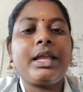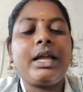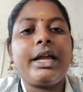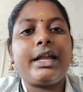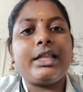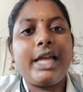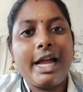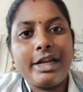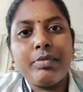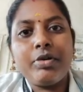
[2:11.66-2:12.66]
and the
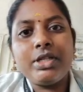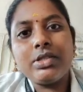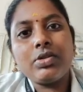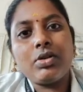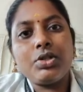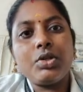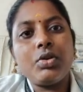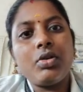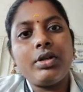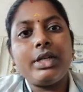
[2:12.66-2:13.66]
antibodies is also
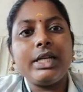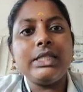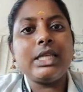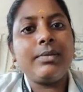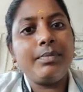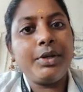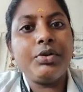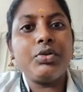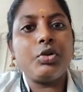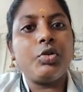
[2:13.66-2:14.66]
called as
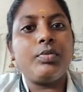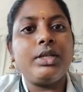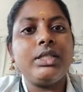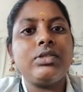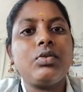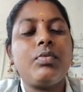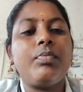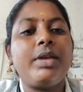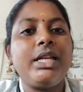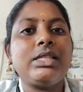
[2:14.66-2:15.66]
immunoglobulins. So
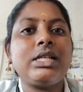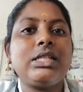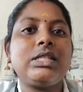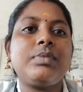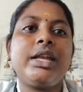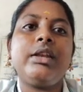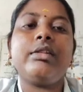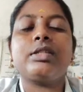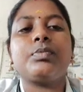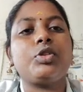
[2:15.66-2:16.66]
B cells is mainly
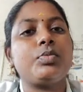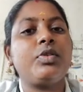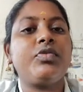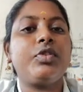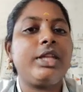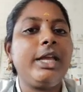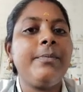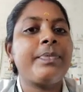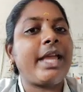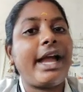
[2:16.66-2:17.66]
responsible for the
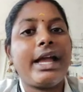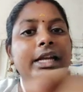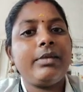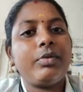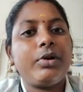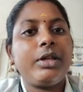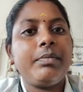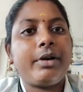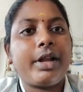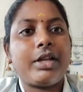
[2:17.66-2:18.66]
antibody
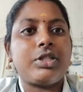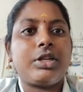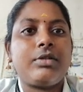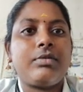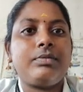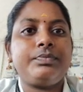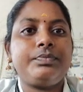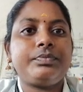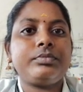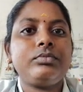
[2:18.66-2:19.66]
production.
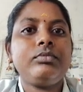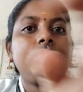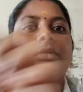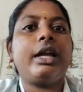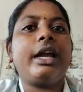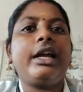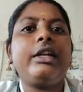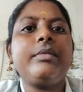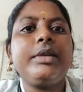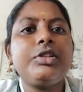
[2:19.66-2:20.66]
And
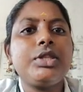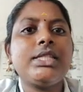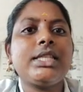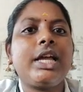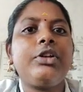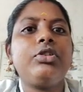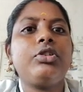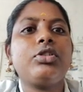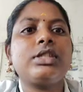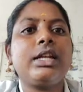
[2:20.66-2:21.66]
coming to the
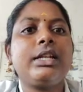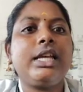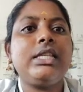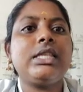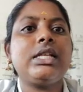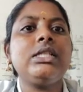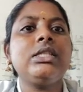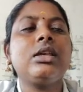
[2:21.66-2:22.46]
cytotoxic T cells,